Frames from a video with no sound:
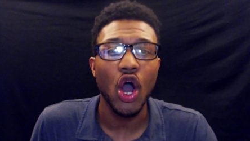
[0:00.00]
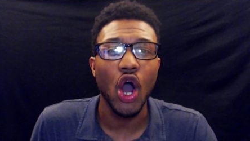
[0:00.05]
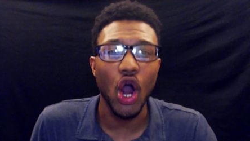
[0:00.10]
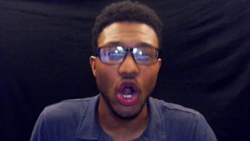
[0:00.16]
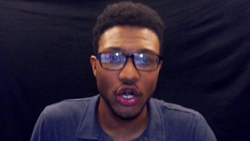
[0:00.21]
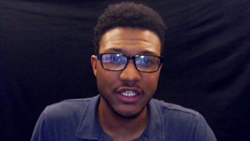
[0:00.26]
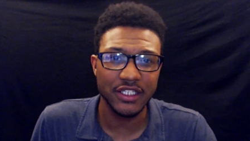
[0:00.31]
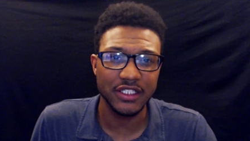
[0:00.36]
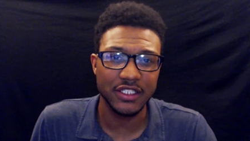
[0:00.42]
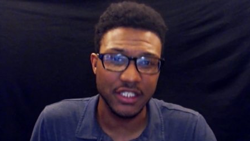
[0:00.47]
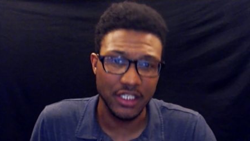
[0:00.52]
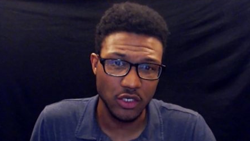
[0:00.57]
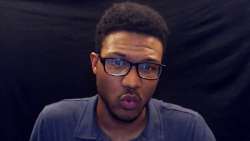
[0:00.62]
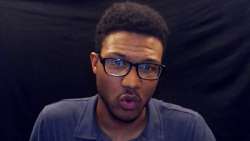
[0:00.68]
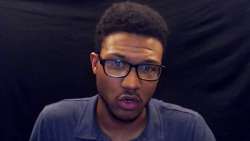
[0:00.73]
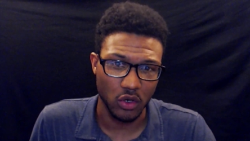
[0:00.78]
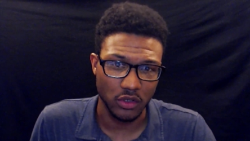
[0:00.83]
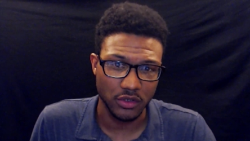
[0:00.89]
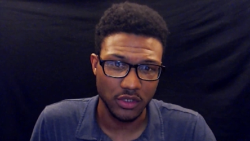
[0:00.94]
RDC
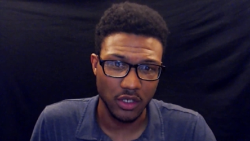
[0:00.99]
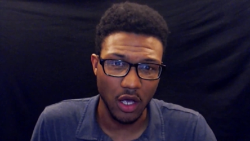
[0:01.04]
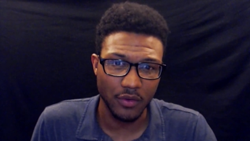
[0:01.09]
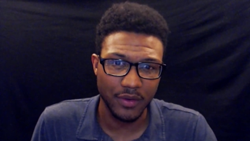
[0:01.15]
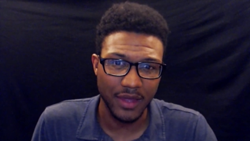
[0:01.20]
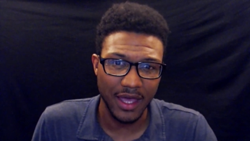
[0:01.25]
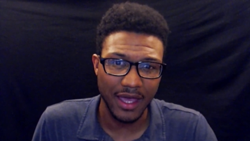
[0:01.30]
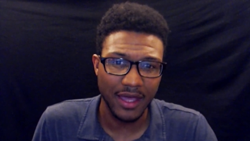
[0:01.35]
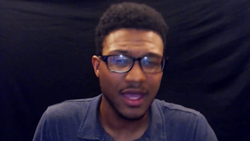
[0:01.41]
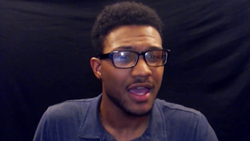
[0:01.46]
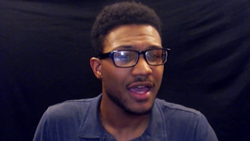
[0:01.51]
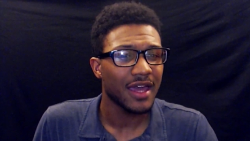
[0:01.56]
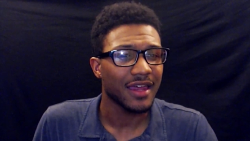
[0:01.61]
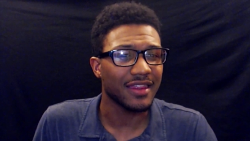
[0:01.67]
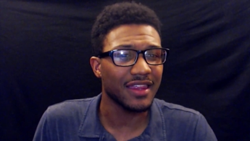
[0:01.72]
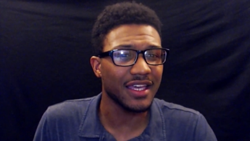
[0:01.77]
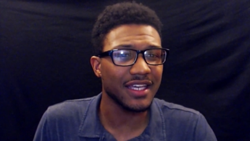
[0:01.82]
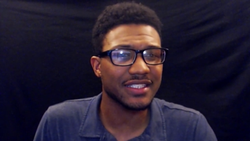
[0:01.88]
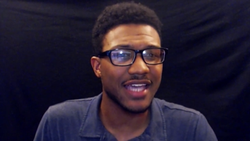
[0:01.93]
World, okay?
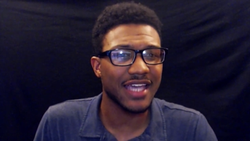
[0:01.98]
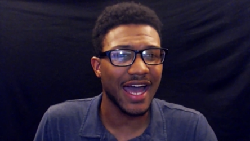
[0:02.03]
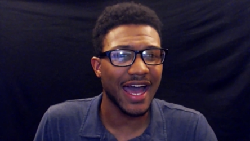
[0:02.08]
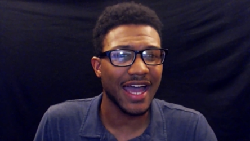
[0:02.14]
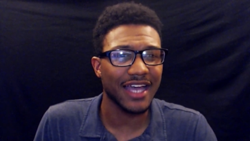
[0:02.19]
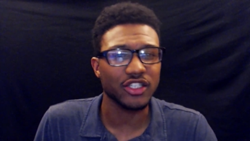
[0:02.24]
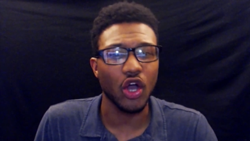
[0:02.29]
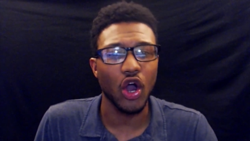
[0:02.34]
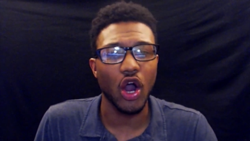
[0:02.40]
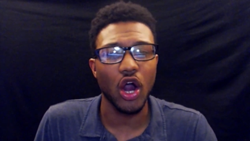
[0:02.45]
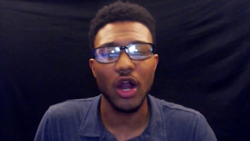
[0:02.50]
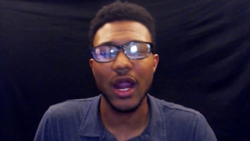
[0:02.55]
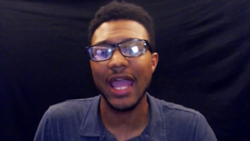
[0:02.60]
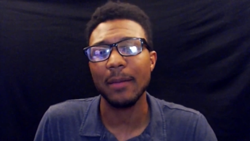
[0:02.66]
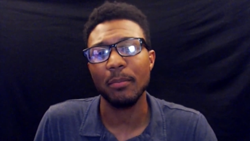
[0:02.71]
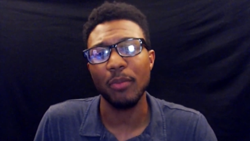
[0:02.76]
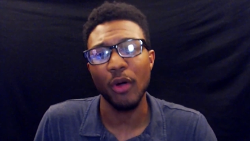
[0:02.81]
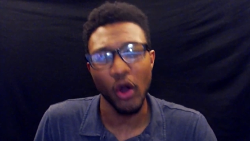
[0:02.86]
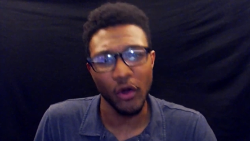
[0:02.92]
These guys are
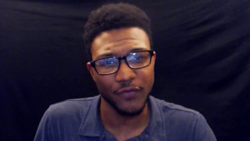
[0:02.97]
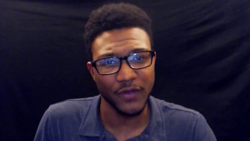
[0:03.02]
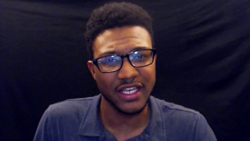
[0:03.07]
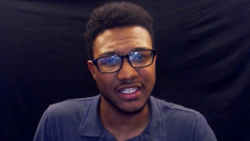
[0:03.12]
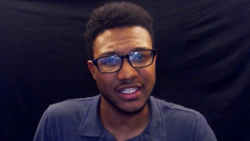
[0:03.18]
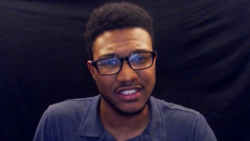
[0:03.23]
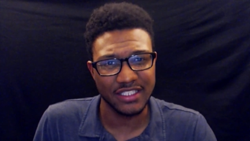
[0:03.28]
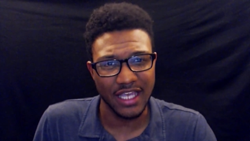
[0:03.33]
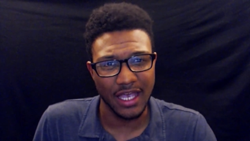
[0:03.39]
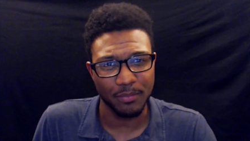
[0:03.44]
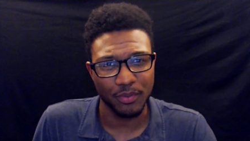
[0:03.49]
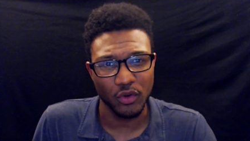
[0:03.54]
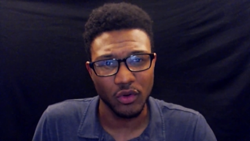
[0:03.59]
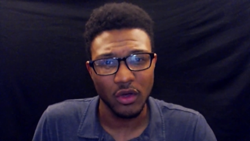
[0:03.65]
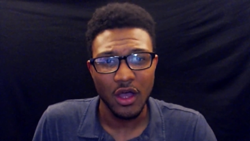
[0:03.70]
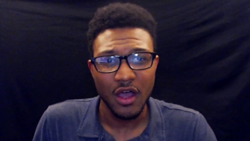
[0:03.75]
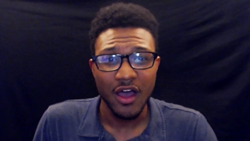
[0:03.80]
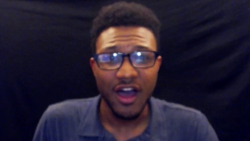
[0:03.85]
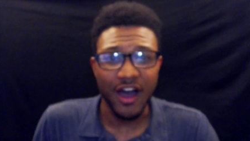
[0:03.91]
a perfect
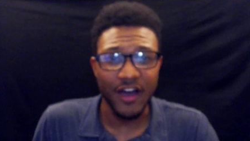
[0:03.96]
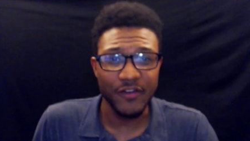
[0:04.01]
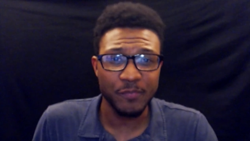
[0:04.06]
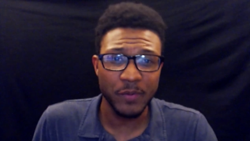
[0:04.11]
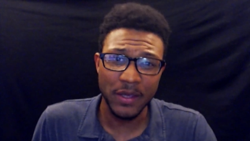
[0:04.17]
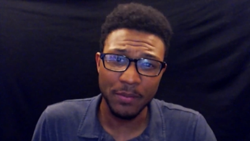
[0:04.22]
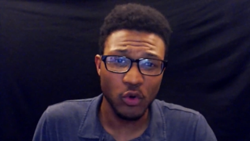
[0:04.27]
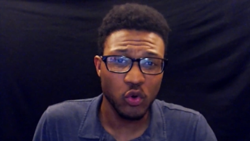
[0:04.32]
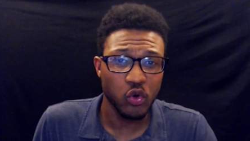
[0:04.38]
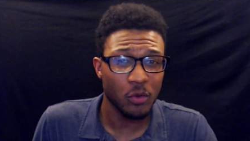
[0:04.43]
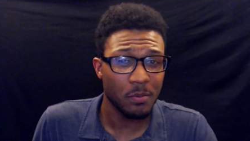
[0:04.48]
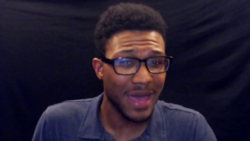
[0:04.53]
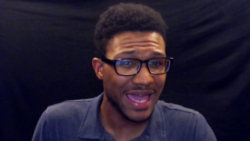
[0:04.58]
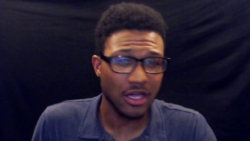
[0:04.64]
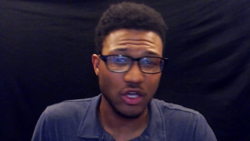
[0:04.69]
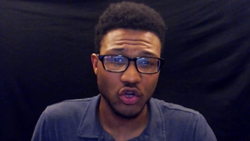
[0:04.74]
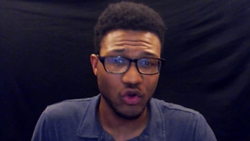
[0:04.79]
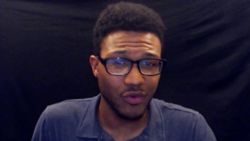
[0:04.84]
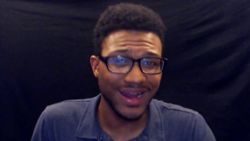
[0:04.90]
example of people who
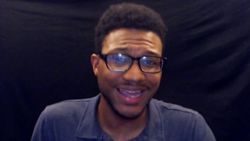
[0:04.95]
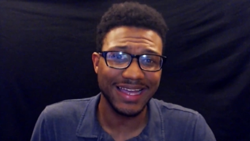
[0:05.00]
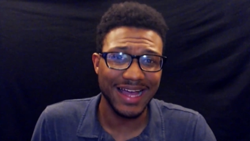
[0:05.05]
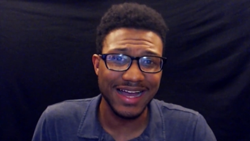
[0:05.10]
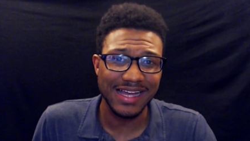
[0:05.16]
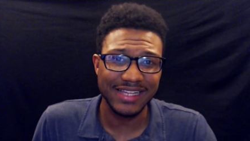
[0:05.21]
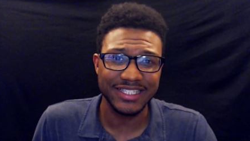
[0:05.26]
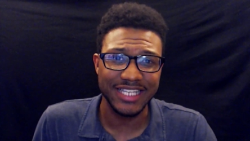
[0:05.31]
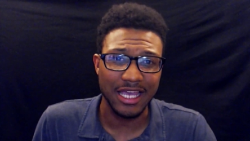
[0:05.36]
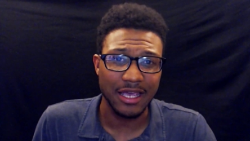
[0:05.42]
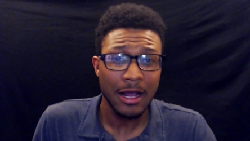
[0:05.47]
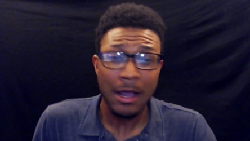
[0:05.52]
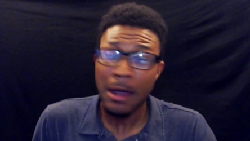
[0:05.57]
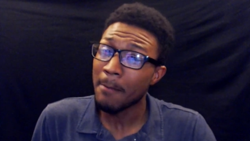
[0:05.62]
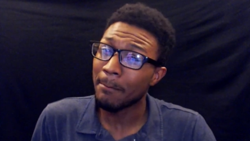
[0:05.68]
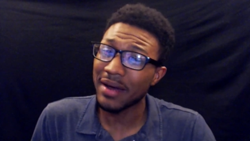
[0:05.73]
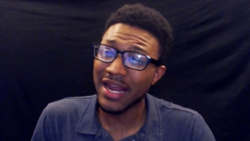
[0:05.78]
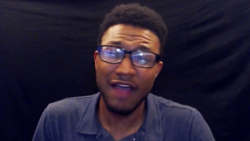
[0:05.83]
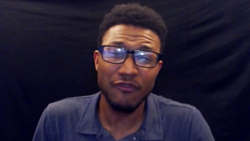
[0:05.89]
make great content,
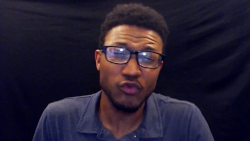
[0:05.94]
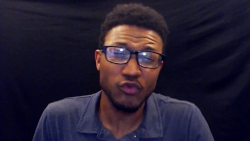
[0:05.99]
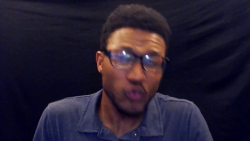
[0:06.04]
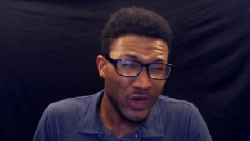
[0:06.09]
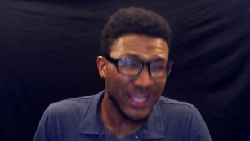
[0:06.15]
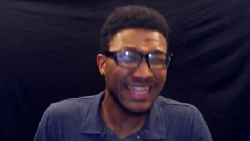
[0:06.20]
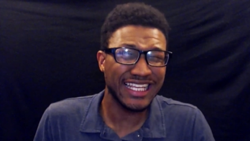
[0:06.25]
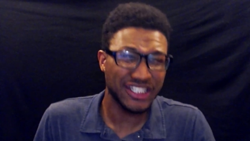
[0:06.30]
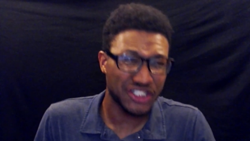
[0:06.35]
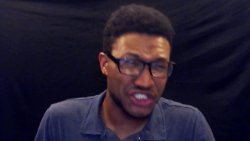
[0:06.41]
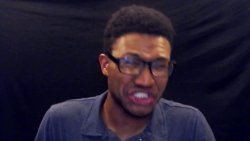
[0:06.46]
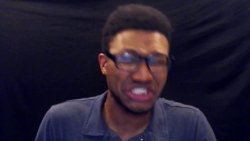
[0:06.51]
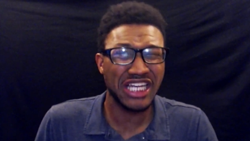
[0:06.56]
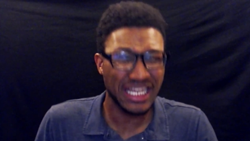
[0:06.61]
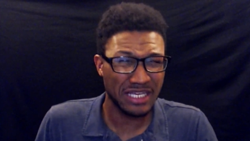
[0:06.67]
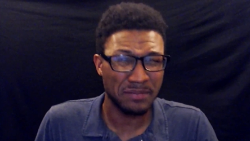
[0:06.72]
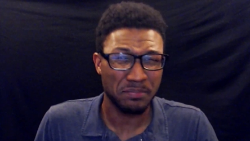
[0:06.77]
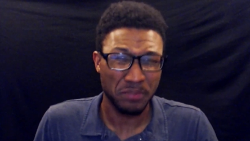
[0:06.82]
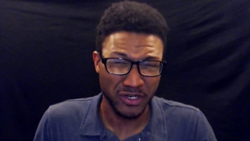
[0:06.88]
but have really
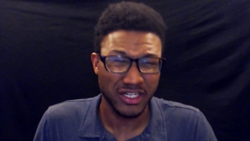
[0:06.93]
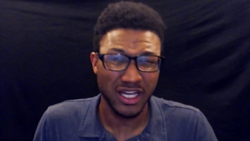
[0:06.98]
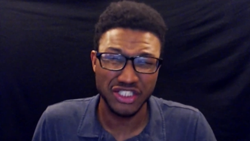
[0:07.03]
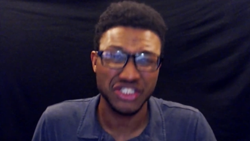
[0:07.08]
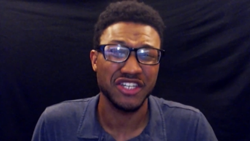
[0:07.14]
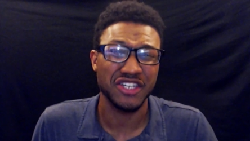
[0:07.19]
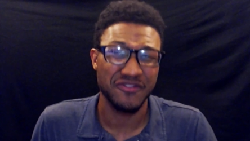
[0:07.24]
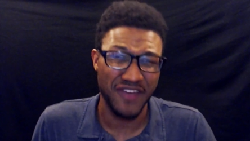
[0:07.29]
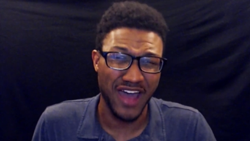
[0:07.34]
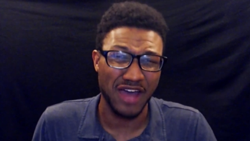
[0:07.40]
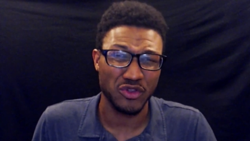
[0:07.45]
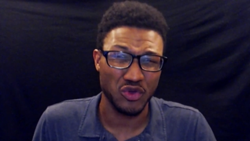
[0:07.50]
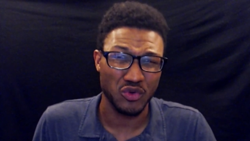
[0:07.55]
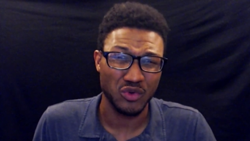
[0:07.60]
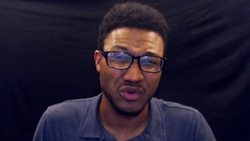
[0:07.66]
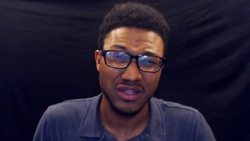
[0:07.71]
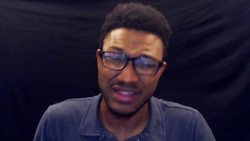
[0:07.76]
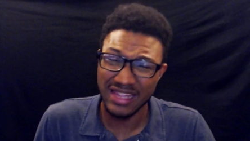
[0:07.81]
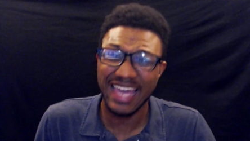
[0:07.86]
shitty production
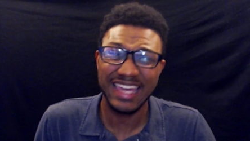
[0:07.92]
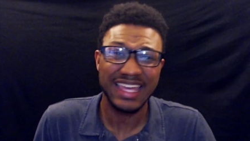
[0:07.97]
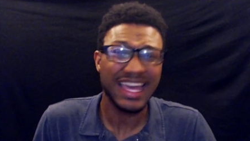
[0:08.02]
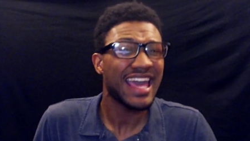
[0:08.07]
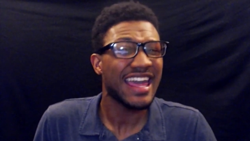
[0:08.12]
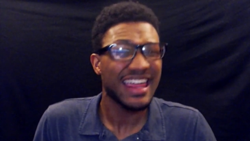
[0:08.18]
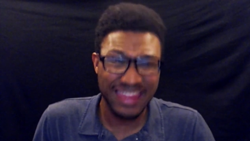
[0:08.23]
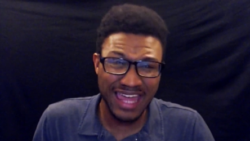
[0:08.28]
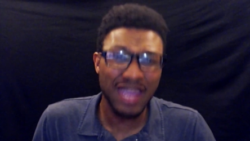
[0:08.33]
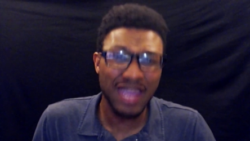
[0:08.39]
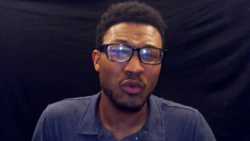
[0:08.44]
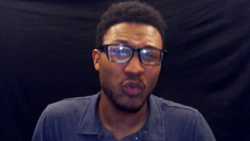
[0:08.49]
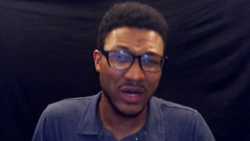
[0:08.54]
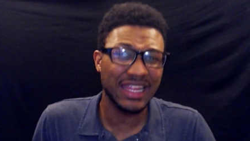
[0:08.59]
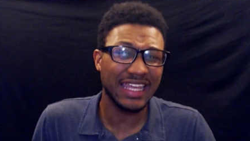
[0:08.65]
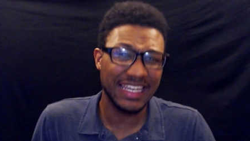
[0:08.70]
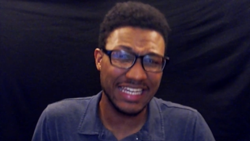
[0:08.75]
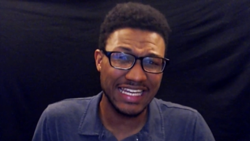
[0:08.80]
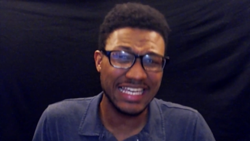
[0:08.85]
value. Like, they
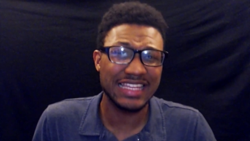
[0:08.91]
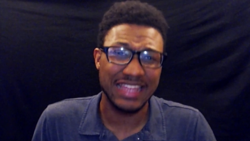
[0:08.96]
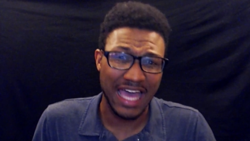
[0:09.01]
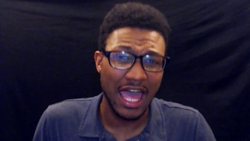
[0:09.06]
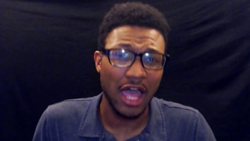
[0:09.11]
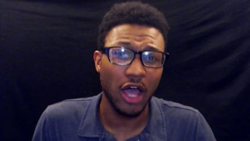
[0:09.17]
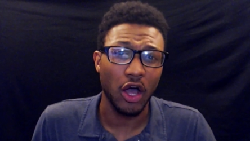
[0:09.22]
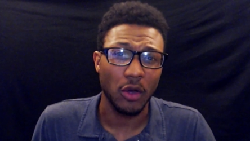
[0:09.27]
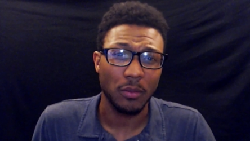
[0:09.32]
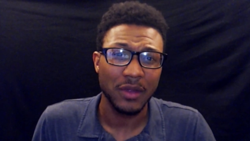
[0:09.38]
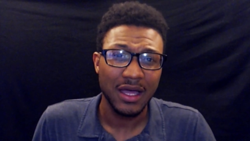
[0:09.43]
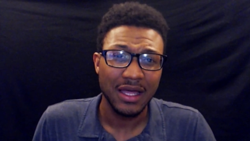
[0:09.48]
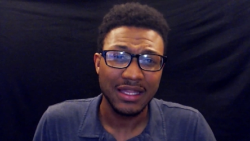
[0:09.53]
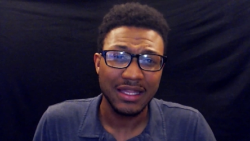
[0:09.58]
really need the help.